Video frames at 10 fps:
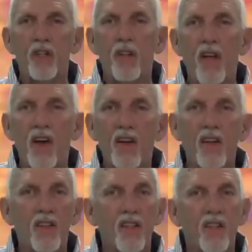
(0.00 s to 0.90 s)
today.
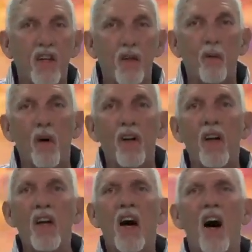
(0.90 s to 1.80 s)
I just tell you what,
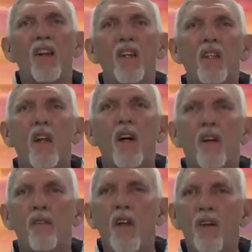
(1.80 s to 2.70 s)
I just
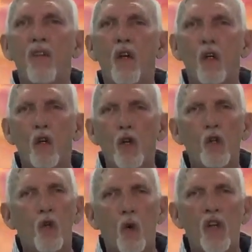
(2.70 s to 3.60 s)
love living a
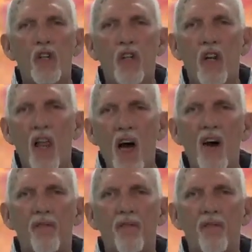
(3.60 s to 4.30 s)
good Christian life,